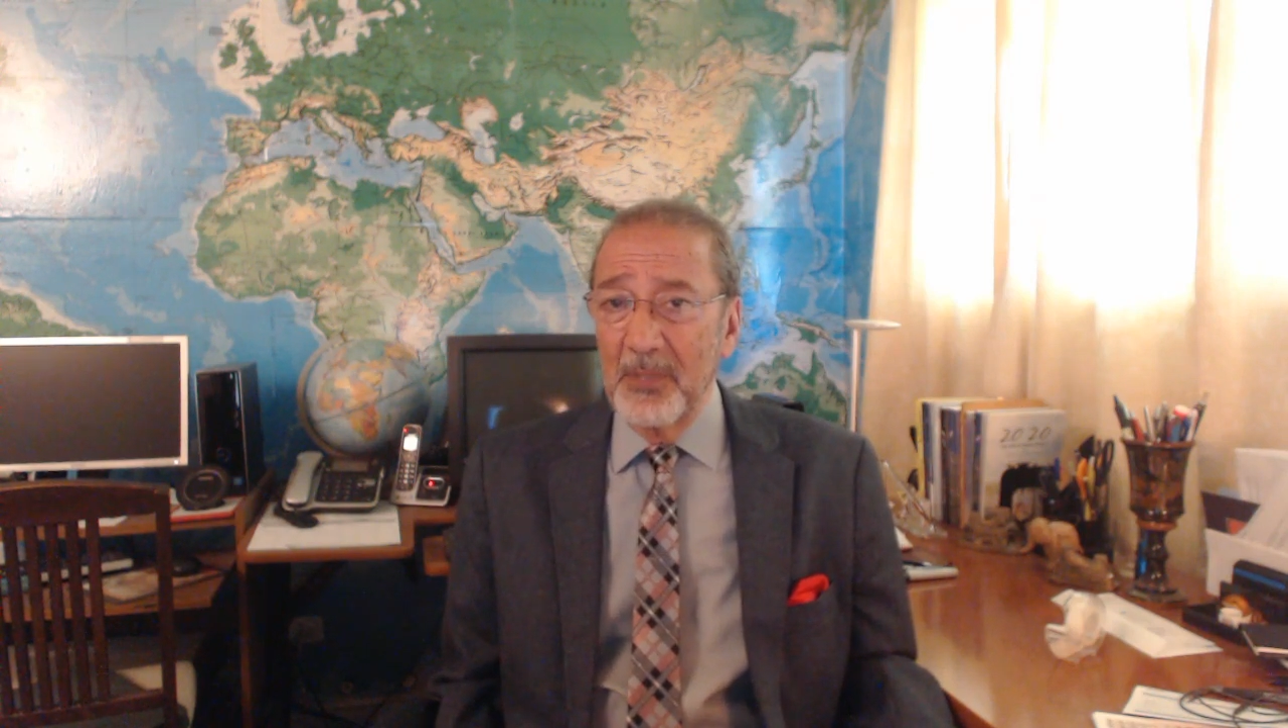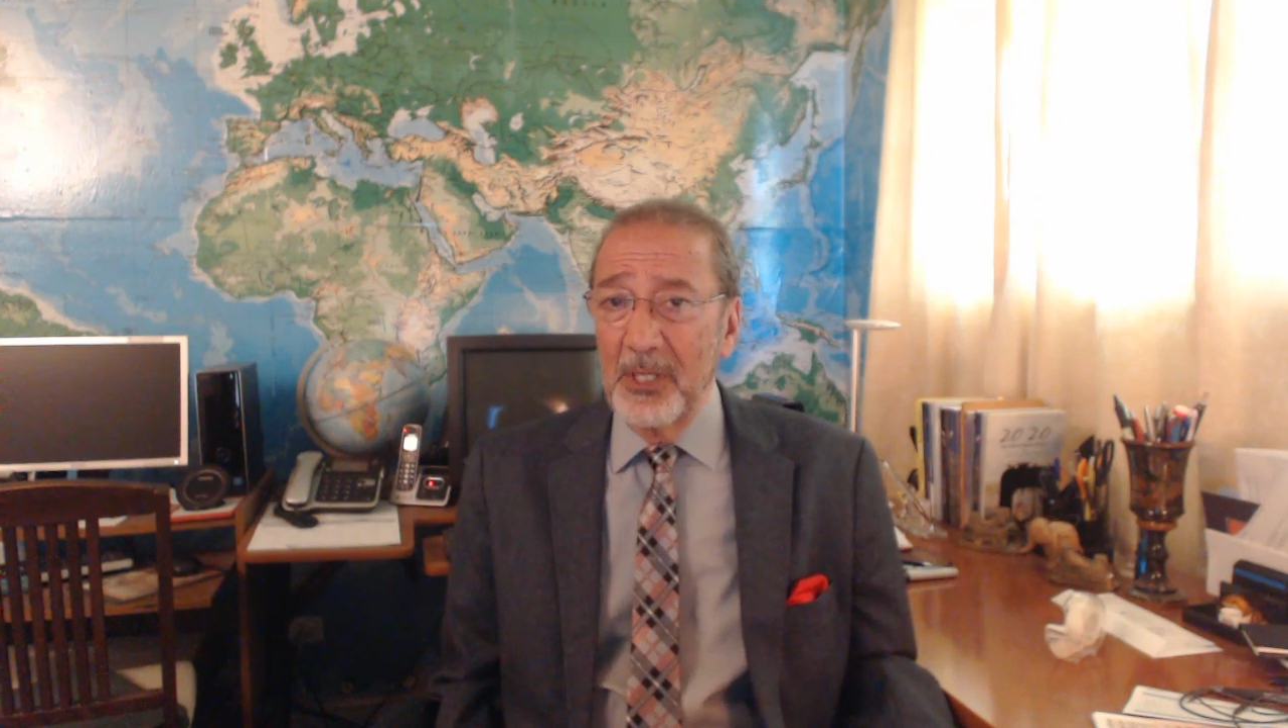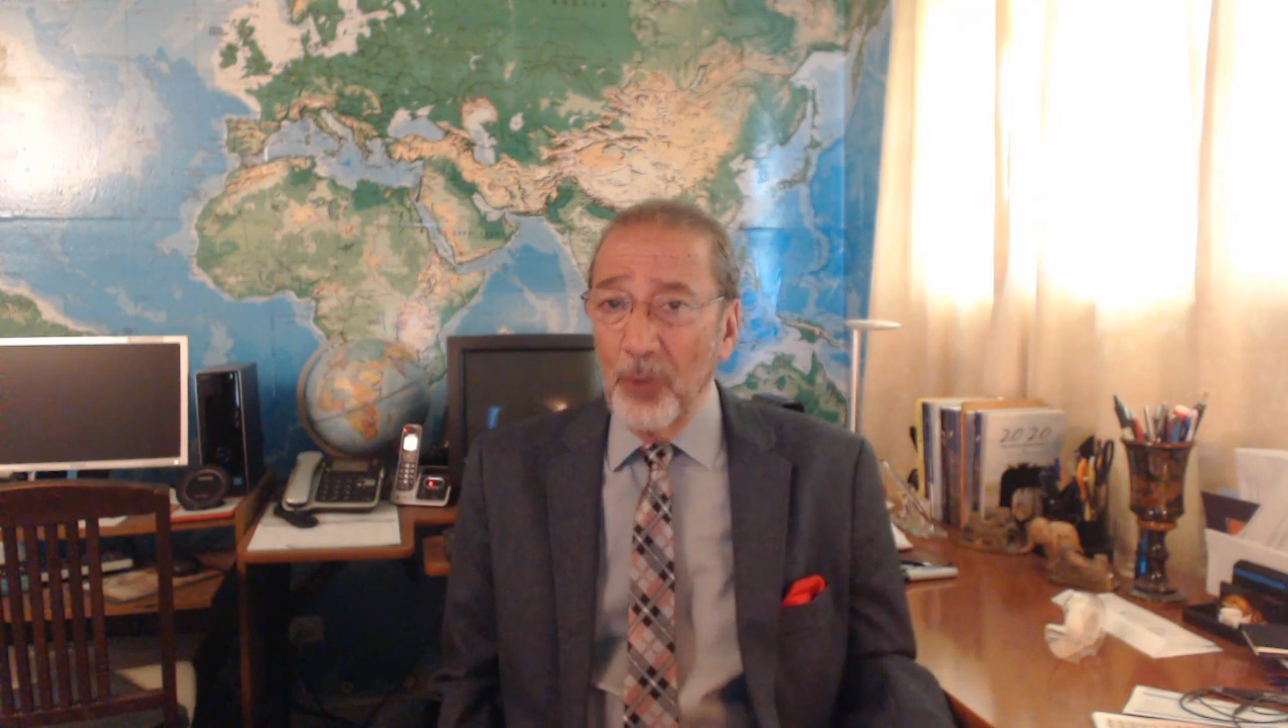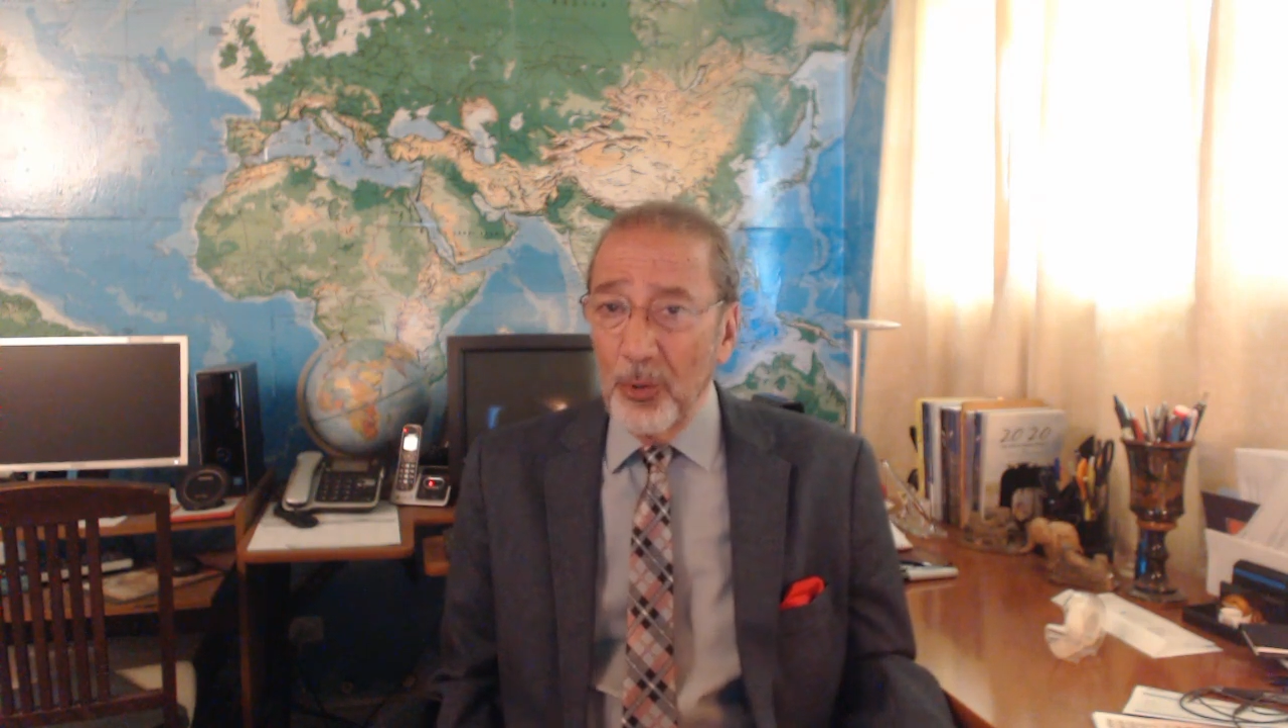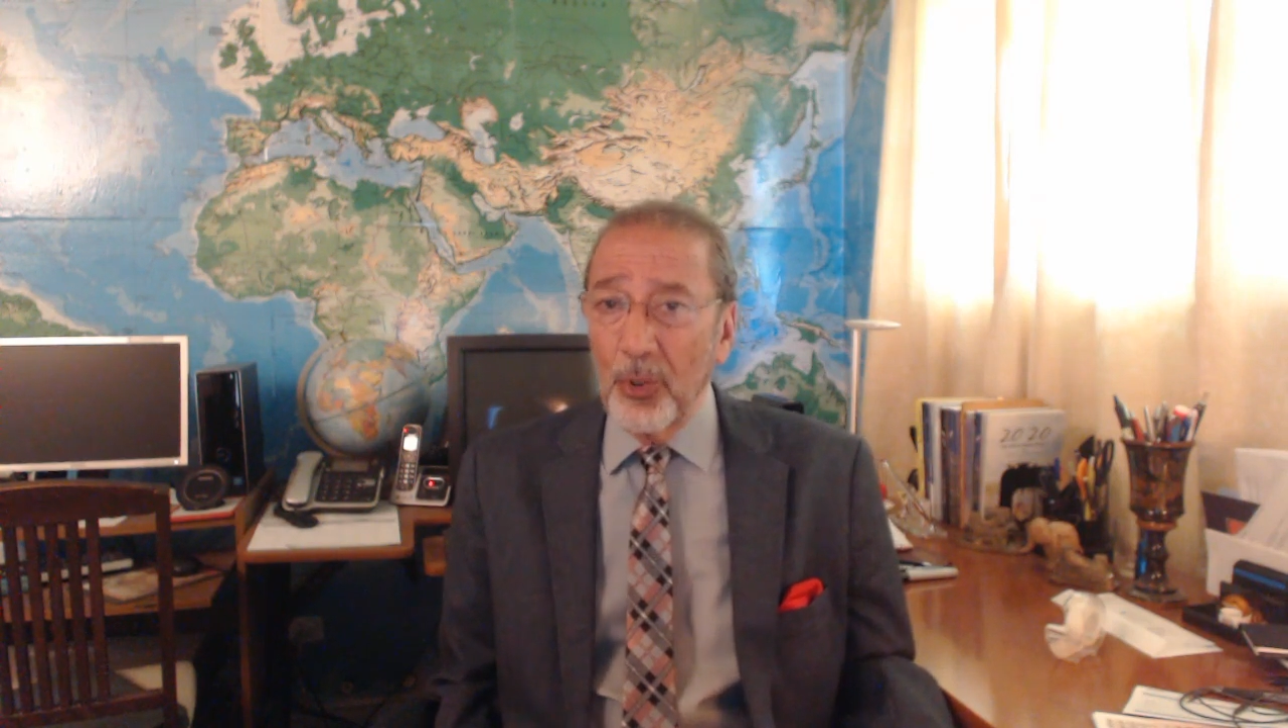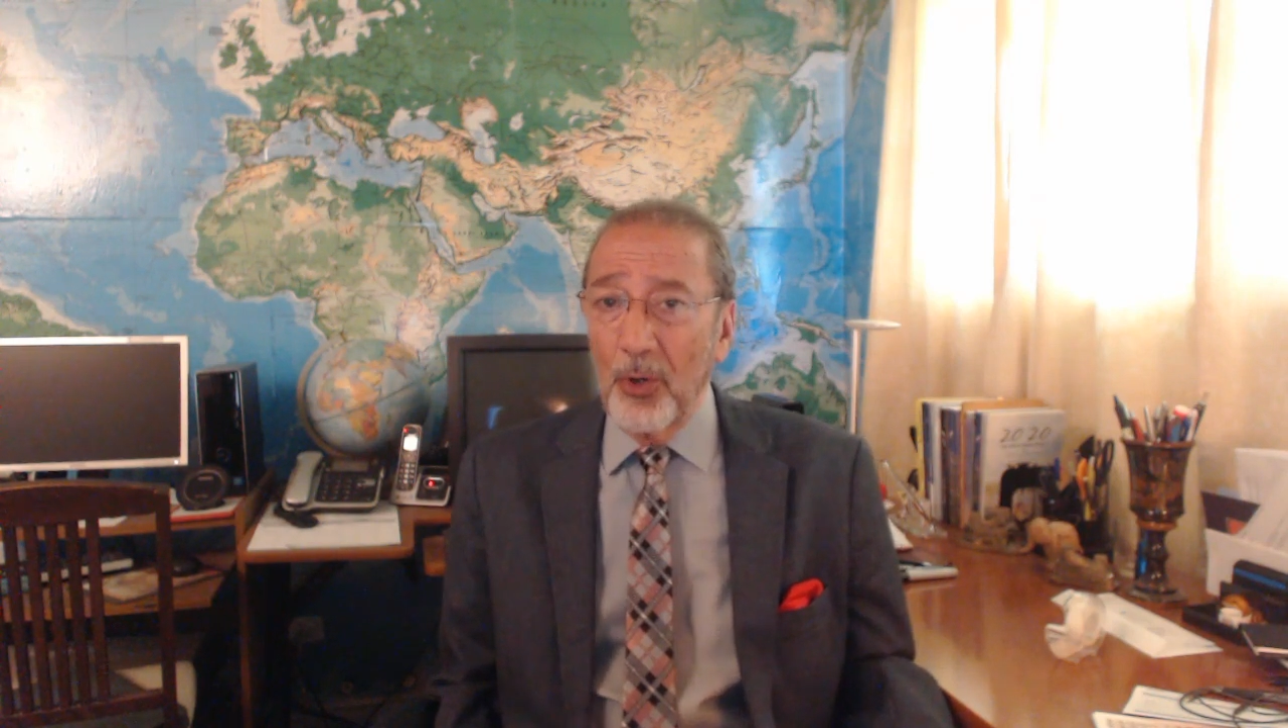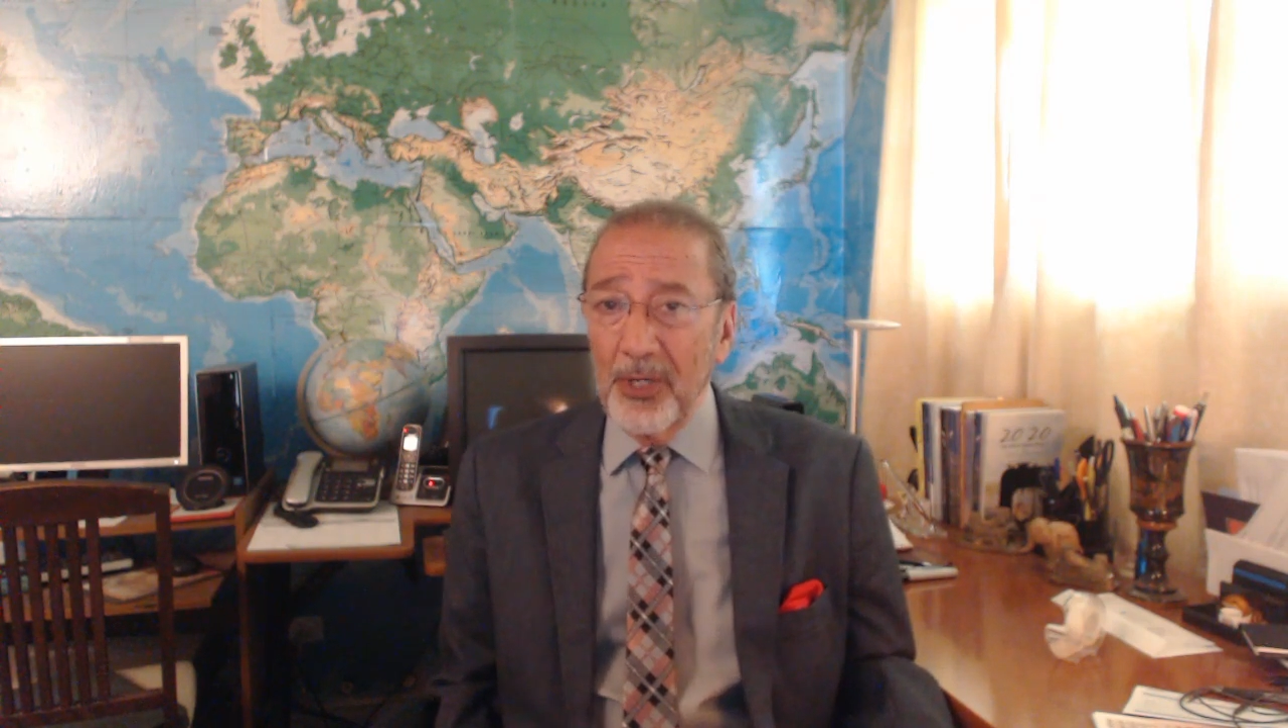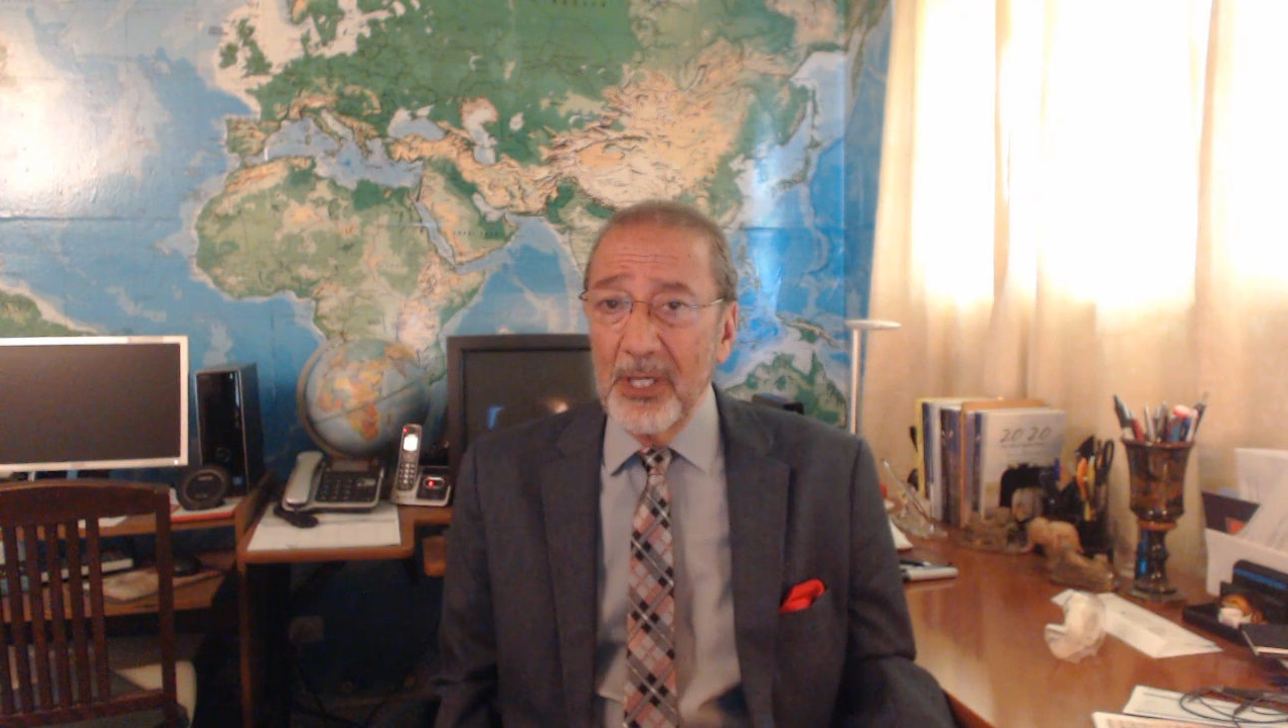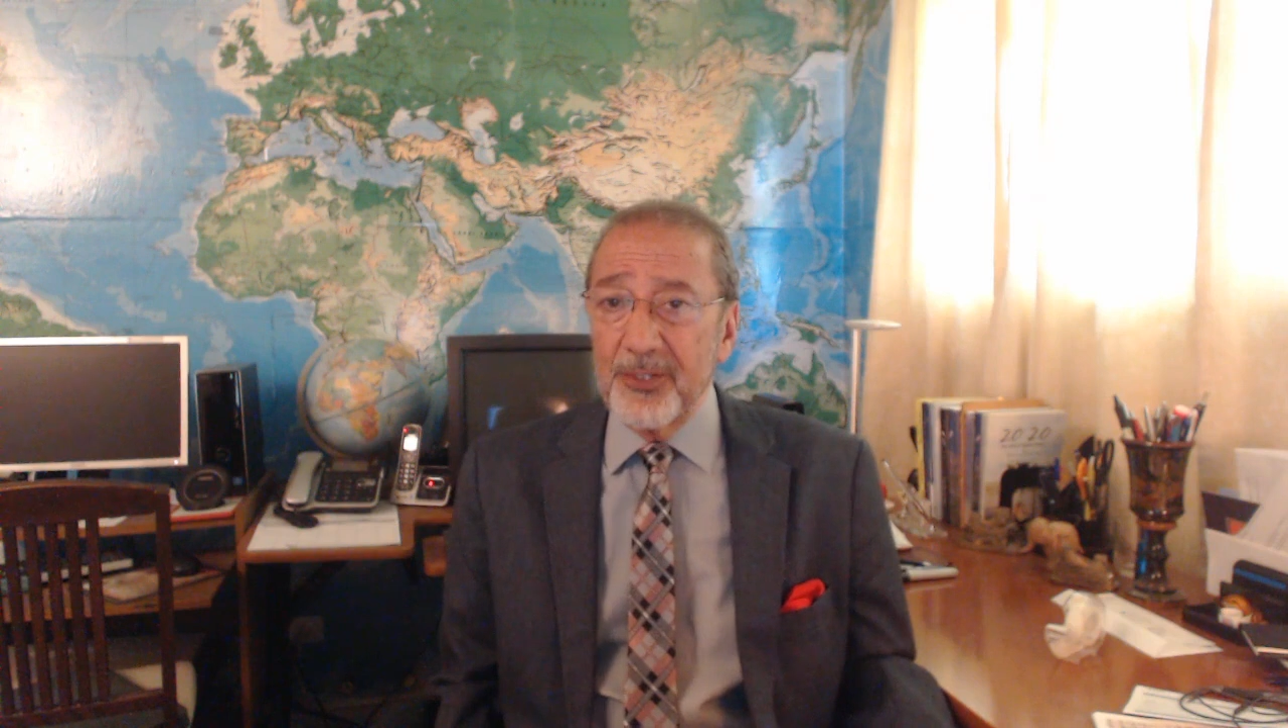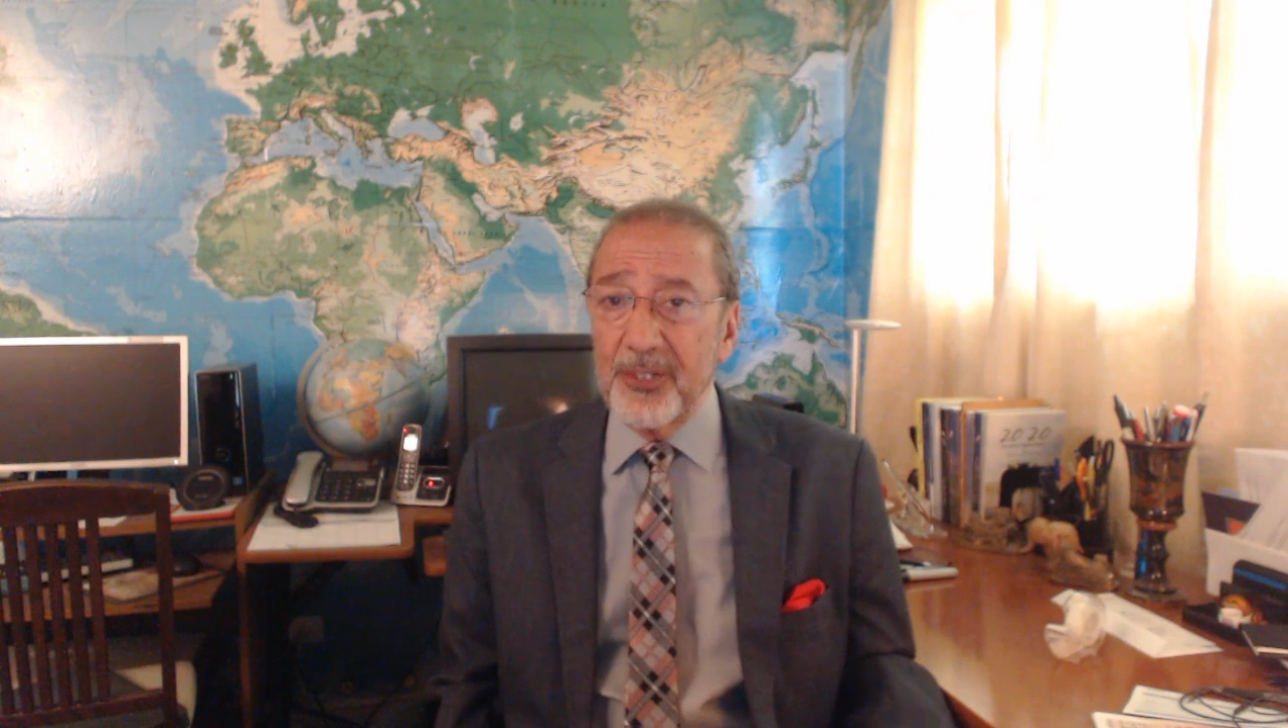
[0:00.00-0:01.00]
the
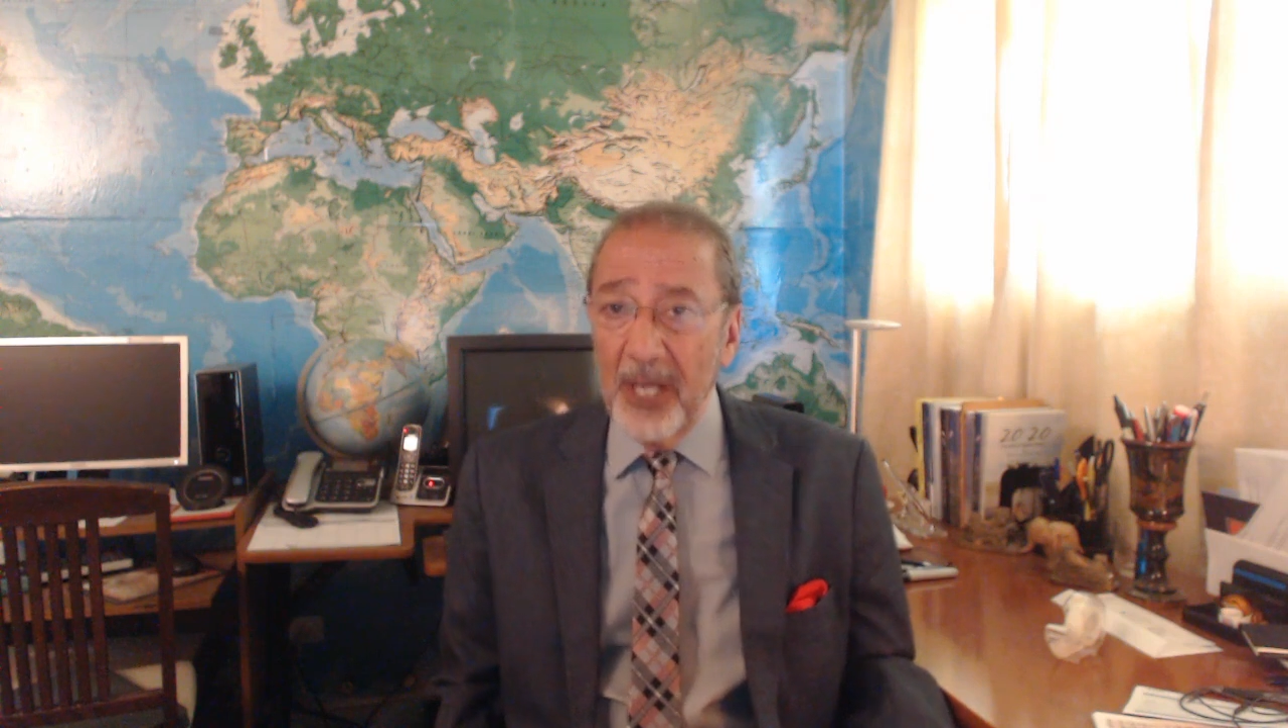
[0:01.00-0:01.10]
notorious